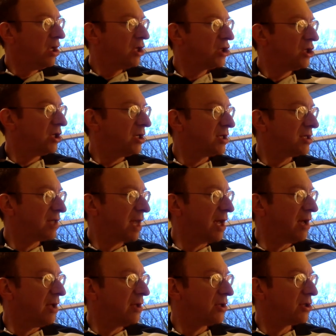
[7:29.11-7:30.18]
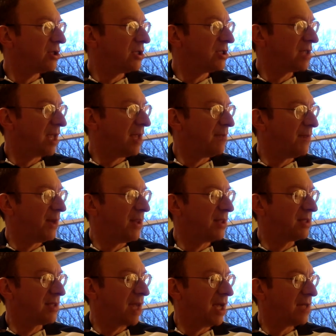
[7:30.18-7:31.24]
She could tell, she said, by the
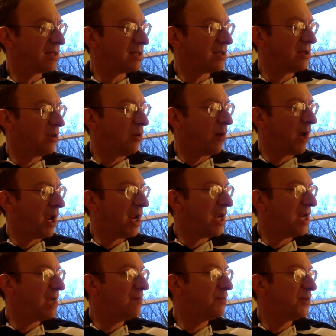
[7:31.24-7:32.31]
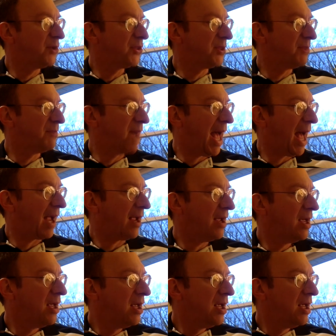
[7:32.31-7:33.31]
dust and the way he'd put them back.